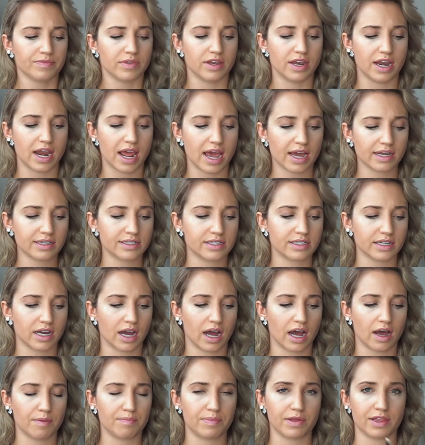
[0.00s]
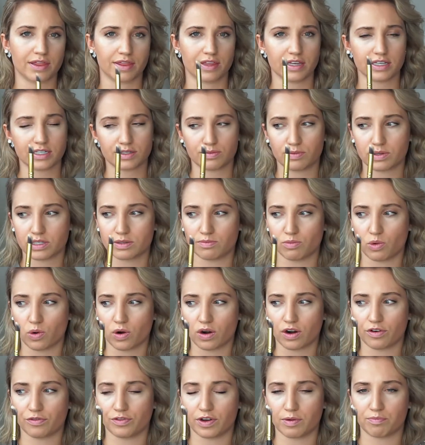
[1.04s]
Next up, this was
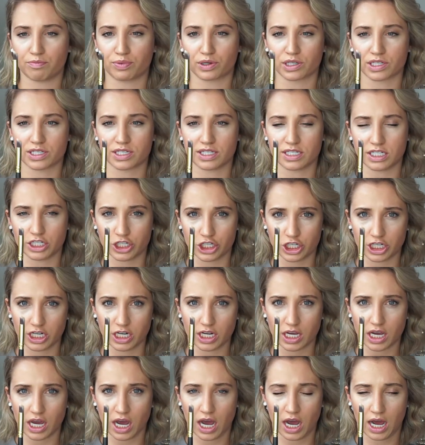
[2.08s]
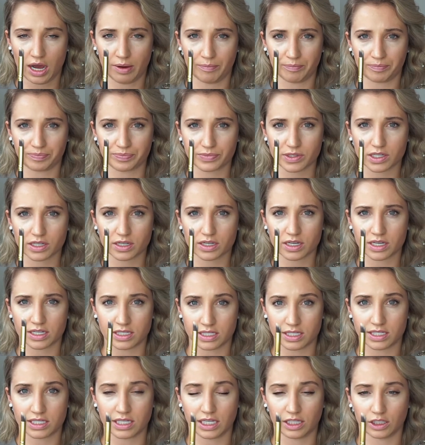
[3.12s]
more of a precision
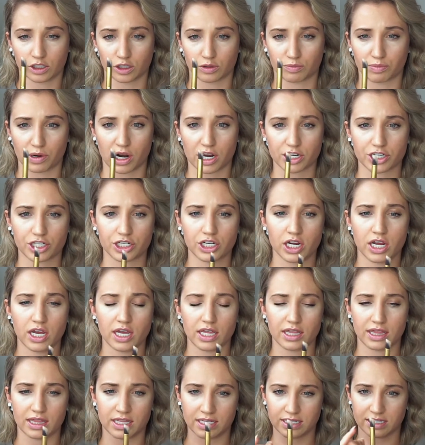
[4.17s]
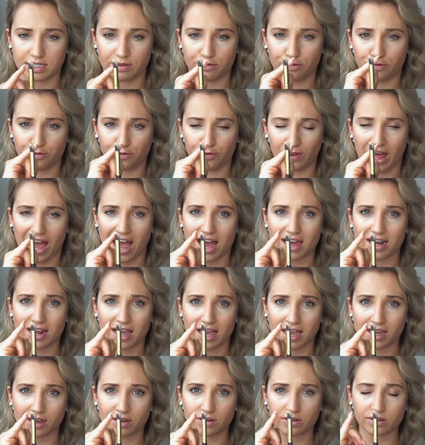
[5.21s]
concealer brush. it's flat
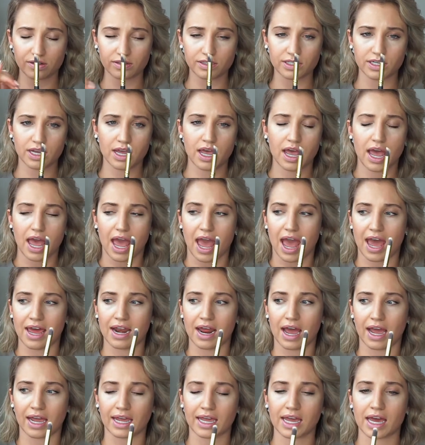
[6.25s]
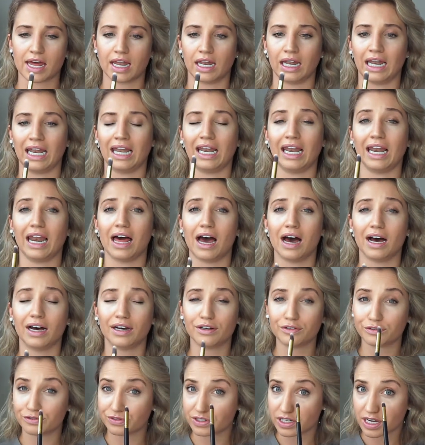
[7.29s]
angled, and I
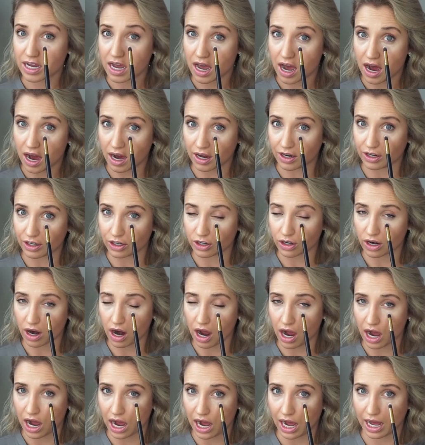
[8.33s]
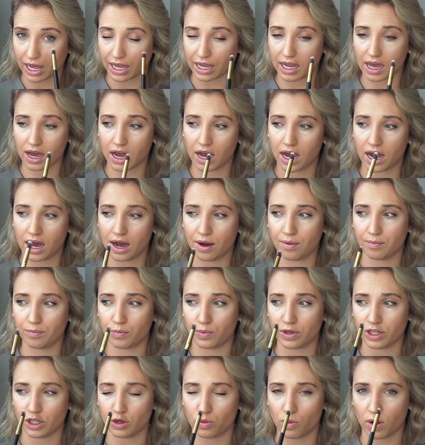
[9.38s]
loved under eye.
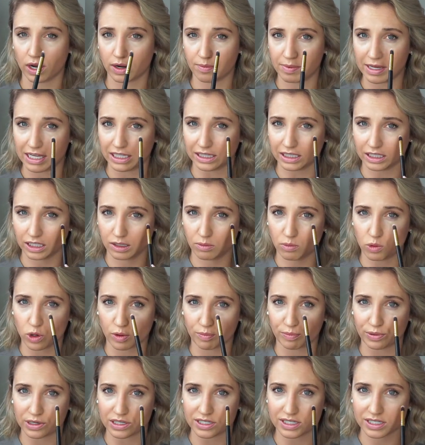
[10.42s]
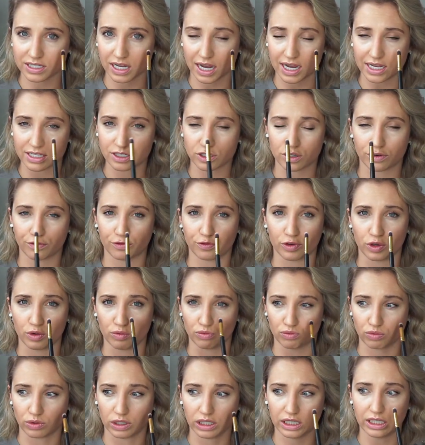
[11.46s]
When you want to be a little more precise, or if
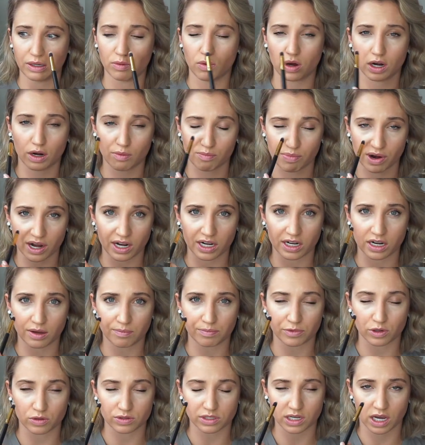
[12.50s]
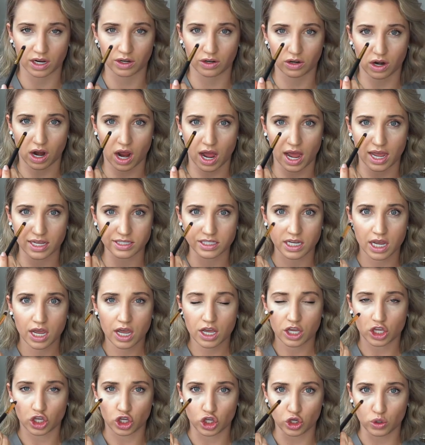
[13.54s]
you really want to brighten up those under eyes,
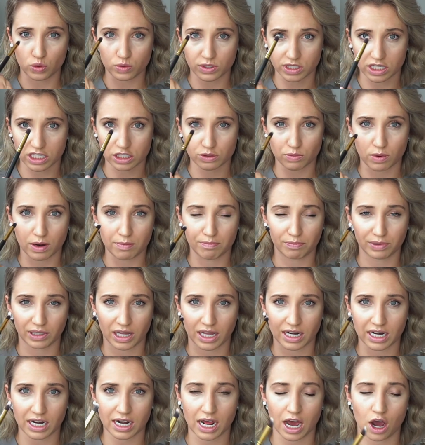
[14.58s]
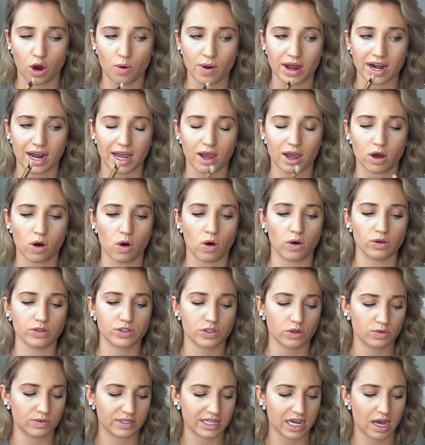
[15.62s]
use this one, blend it out, and I
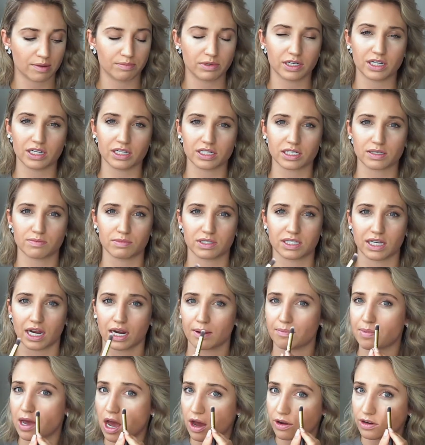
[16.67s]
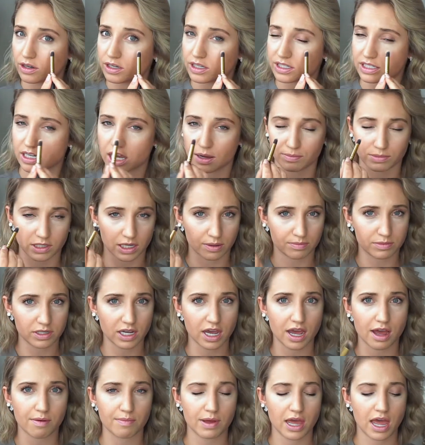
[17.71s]
also dabbed it in some setting powder, dab, dab,
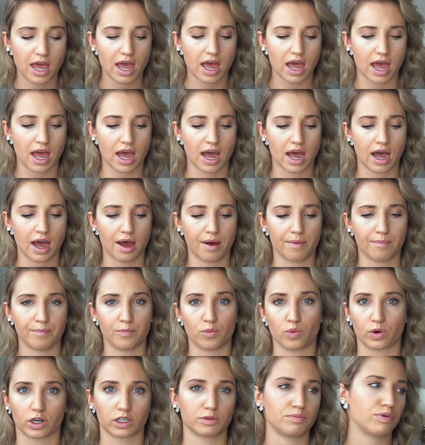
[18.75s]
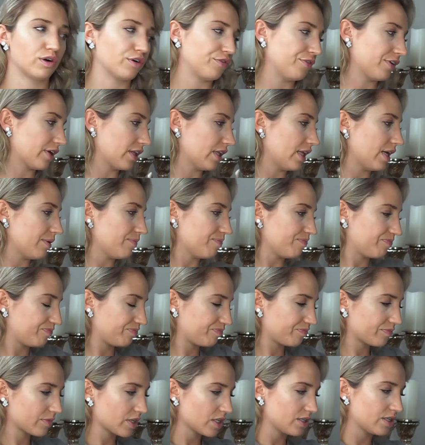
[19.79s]
dab, worked perfectly.
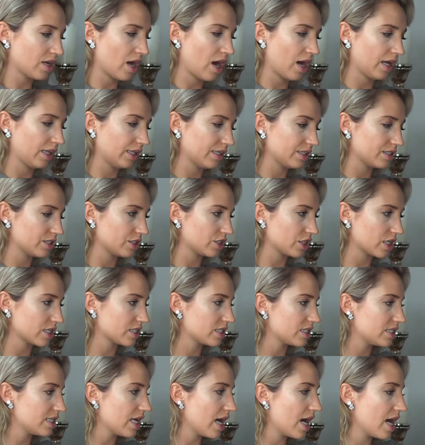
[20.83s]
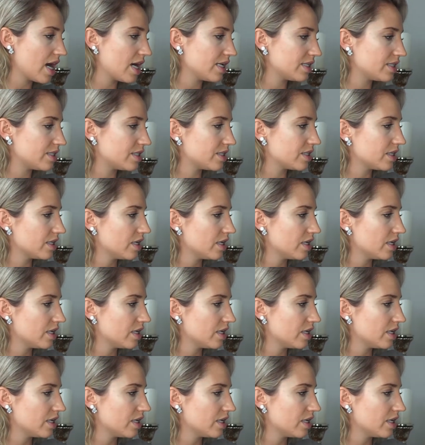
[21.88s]
Highly suggest that.